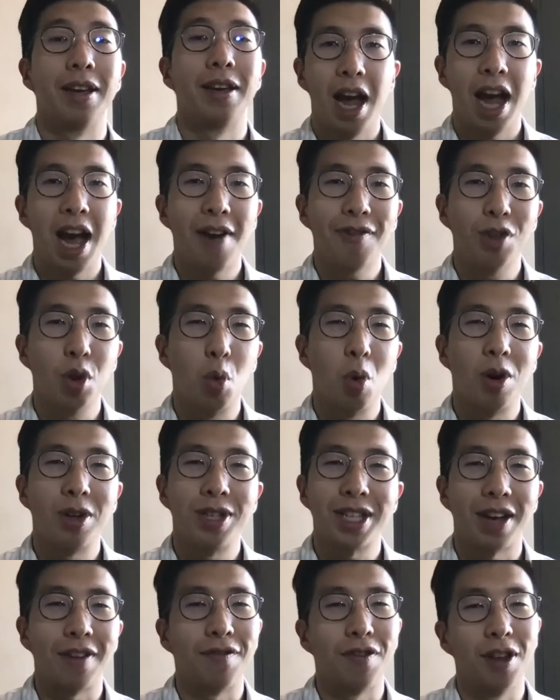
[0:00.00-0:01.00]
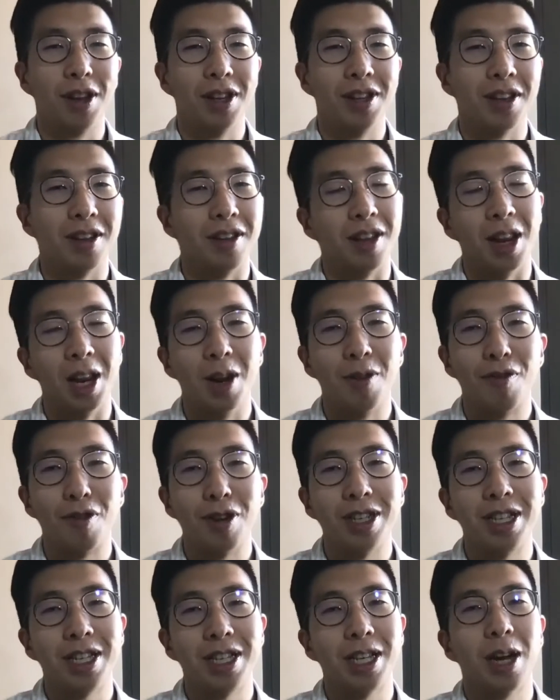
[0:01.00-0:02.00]
Afterwards, I fill in the delivery
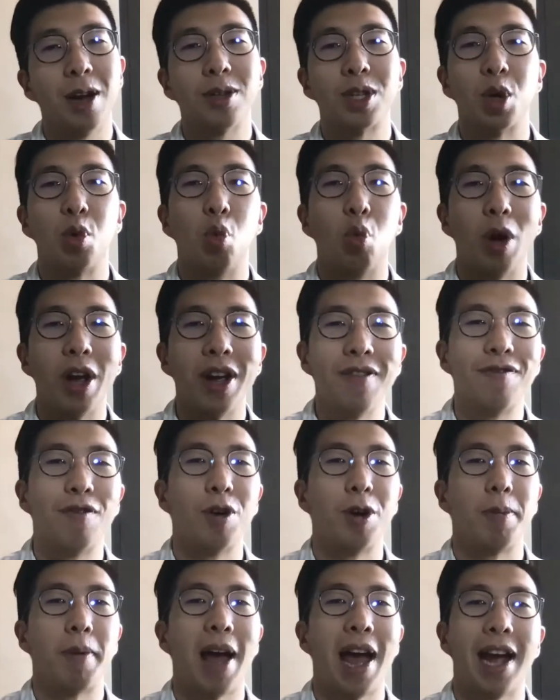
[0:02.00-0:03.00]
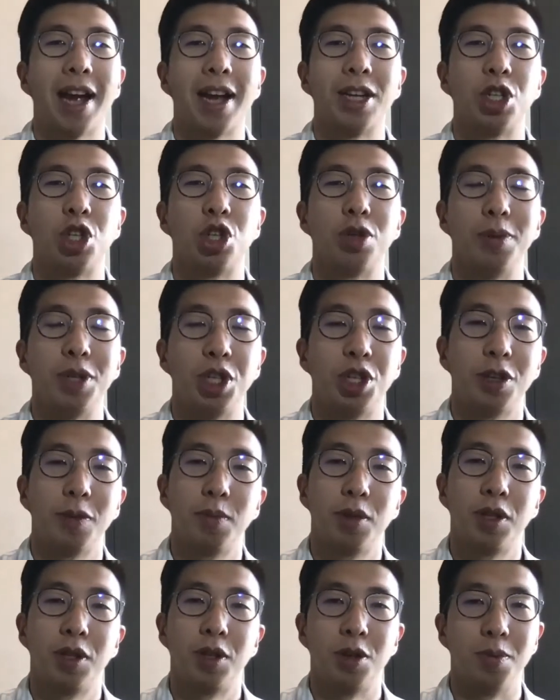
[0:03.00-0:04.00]
details and wait for the package to be
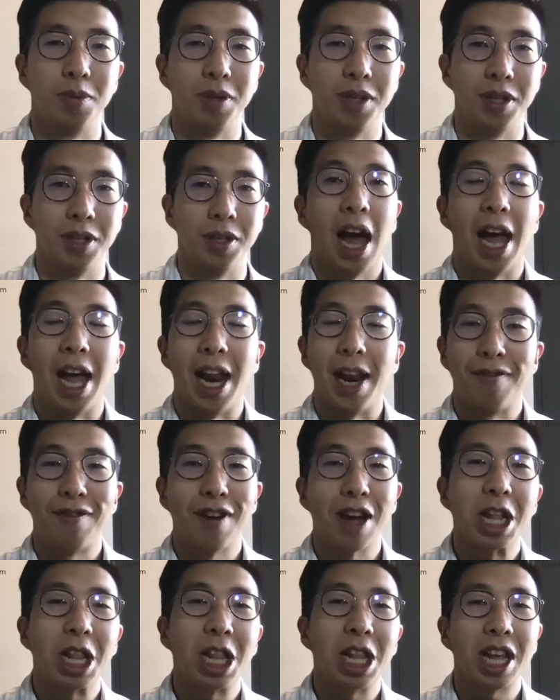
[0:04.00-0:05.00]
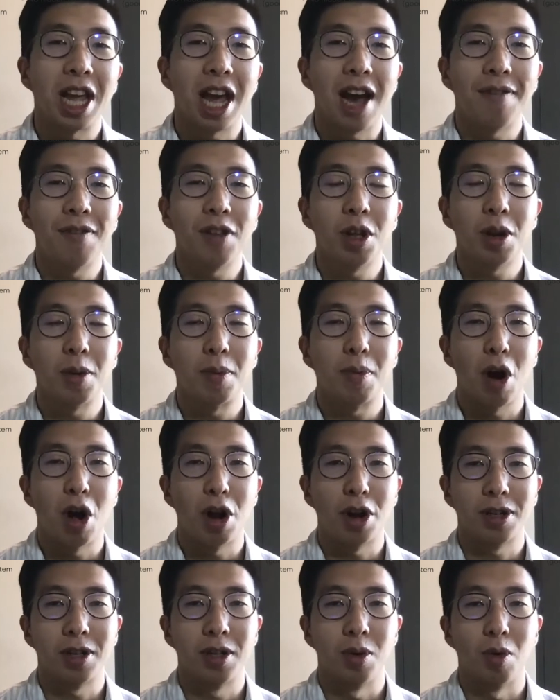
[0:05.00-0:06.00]
shipped to me. And finally, after the
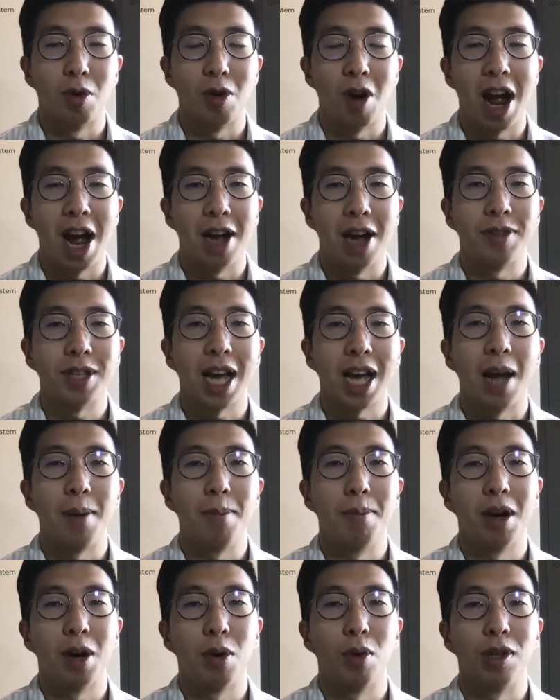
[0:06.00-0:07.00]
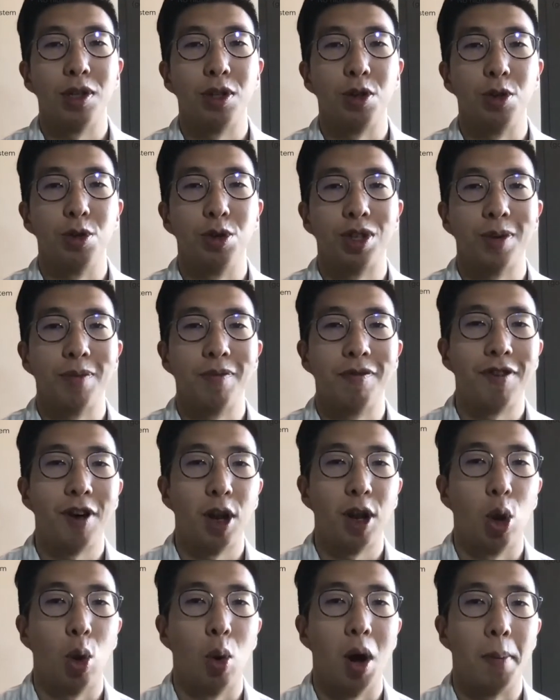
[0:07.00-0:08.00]
product arrives, I might want to do some
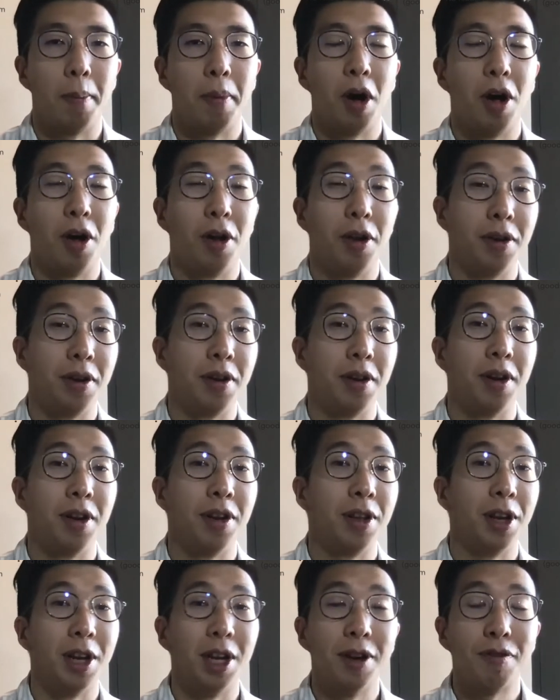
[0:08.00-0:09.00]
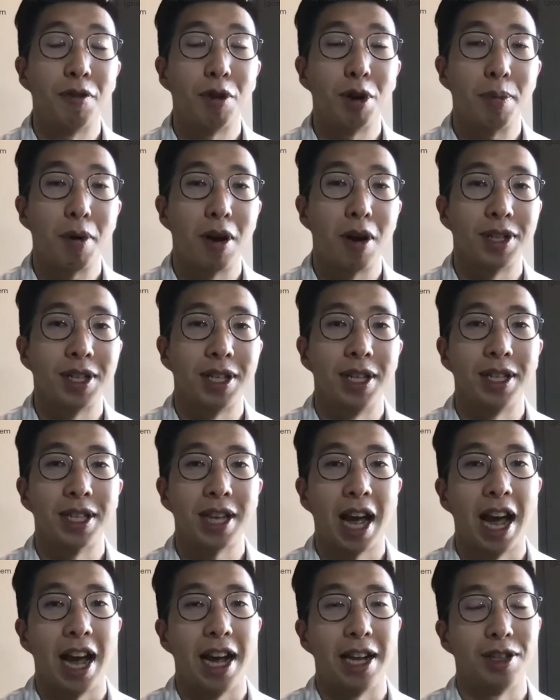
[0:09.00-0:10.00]
follow-up on the delivery process
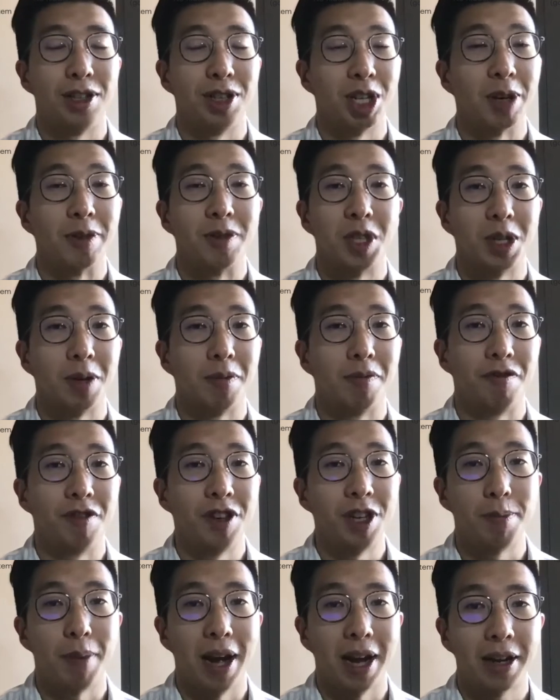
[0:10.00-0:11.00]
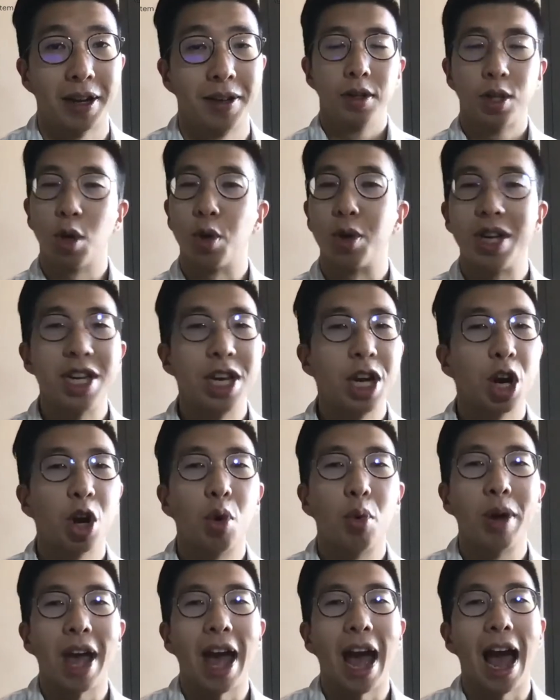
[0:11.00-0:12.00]
and to give some feedback. So here
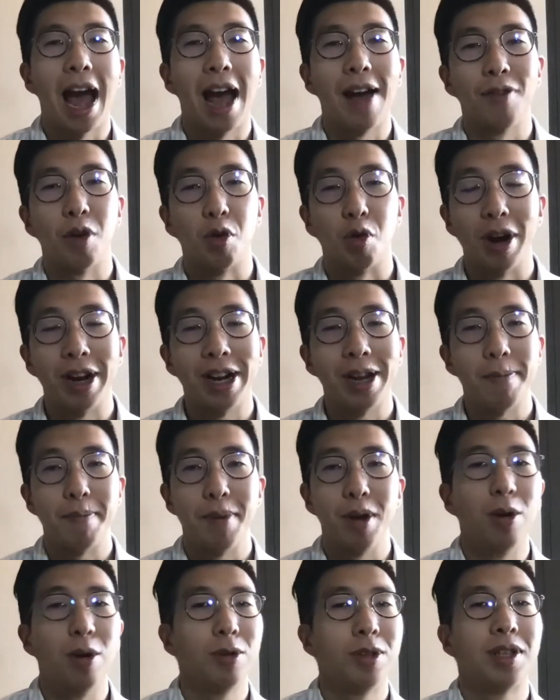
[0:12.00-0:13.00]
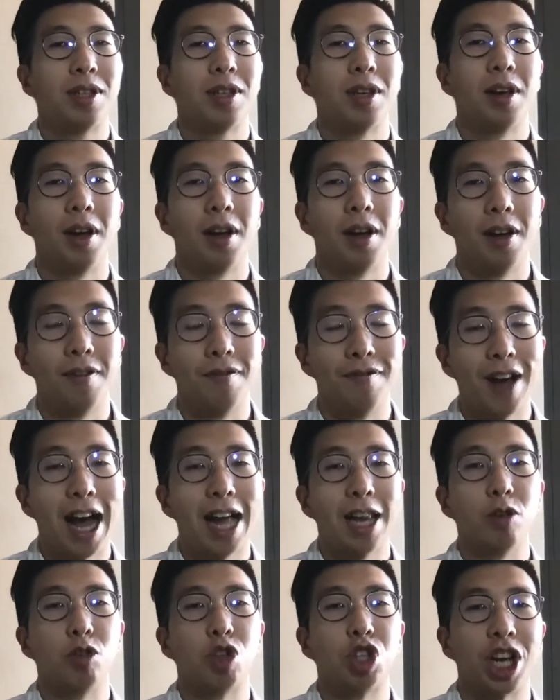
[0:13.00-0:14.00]
we have already built a
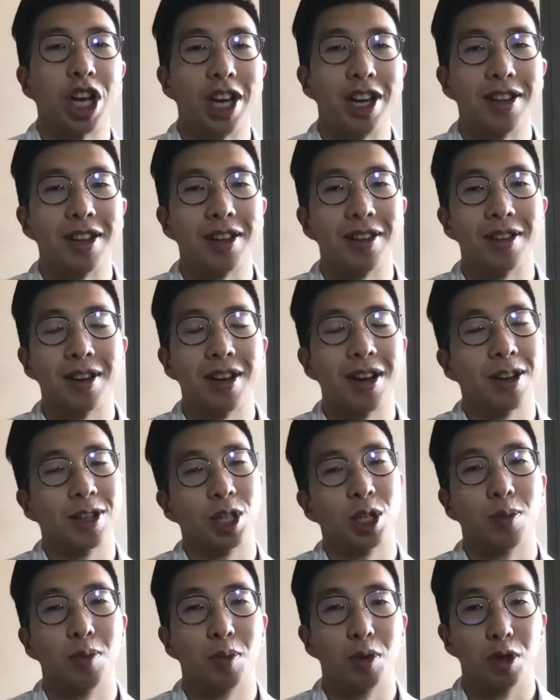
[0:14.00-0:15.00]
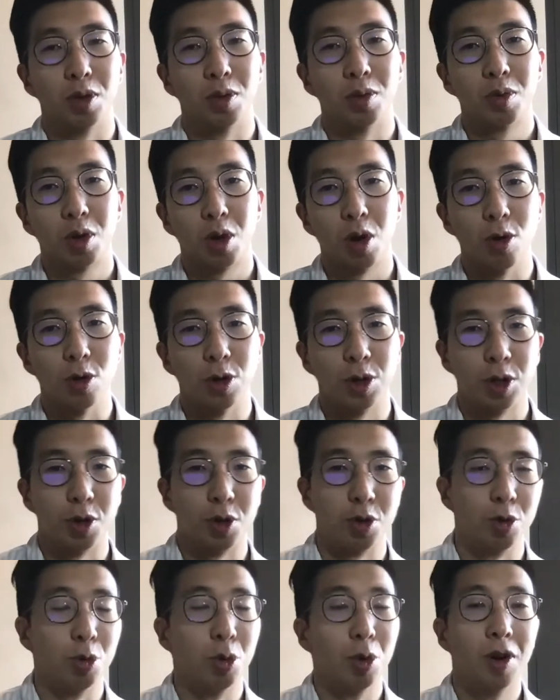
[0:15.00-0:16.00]
value chain that the customer goes
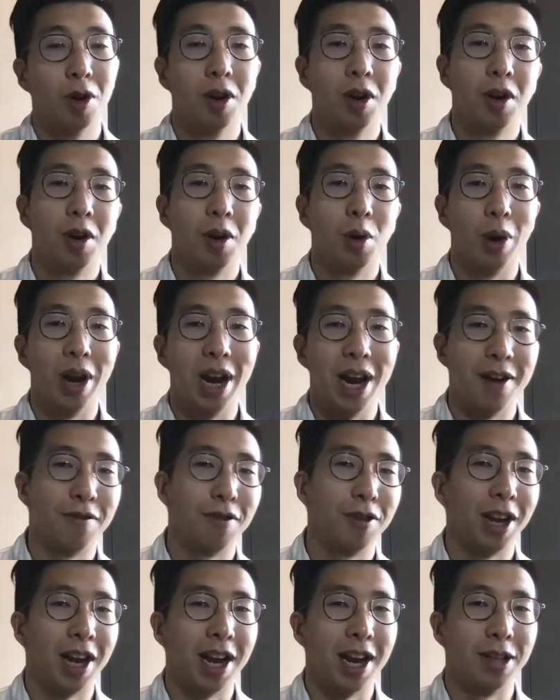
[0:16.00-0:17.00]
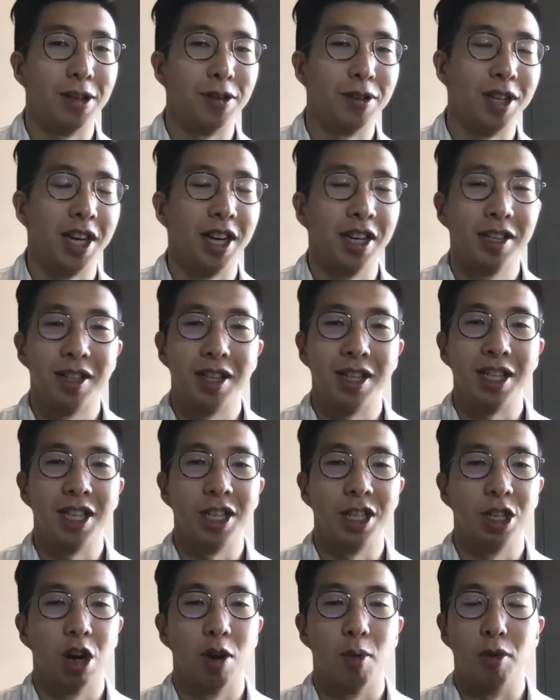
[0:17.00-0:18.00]
through whenever they undertake the
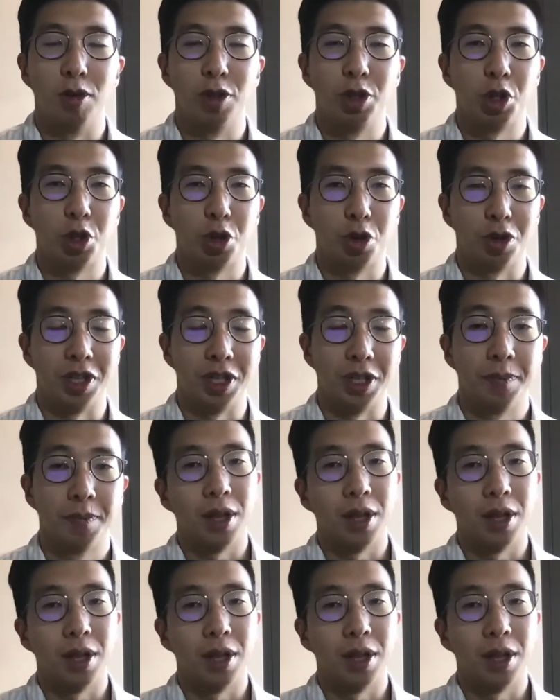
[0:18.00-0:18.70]
e-commerce journey.